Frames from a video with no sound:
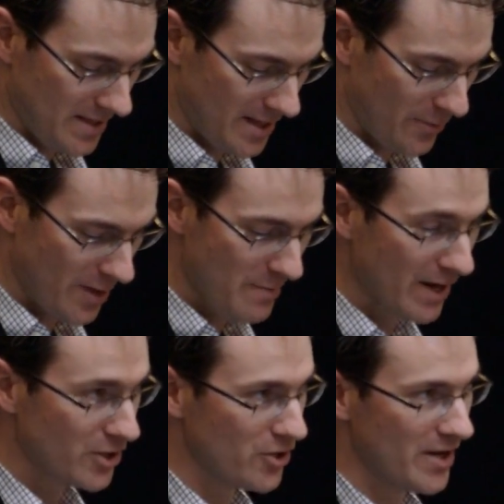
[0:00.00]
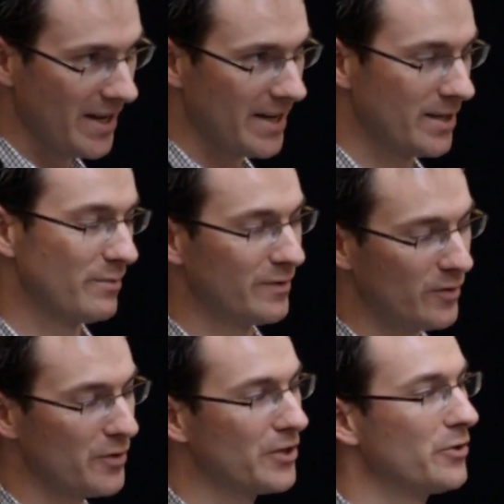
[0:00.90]
that I want to make sure I get in
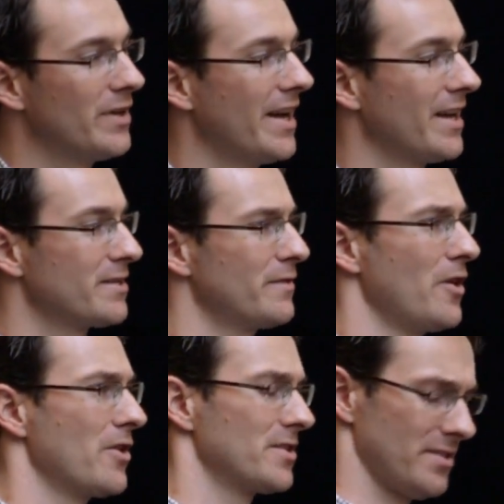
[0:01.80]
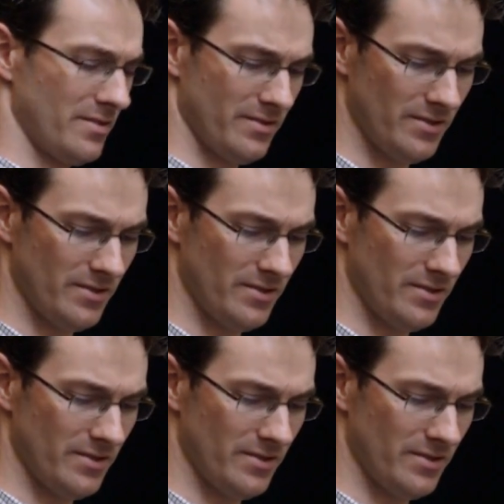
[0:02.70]
before the Q&A as far as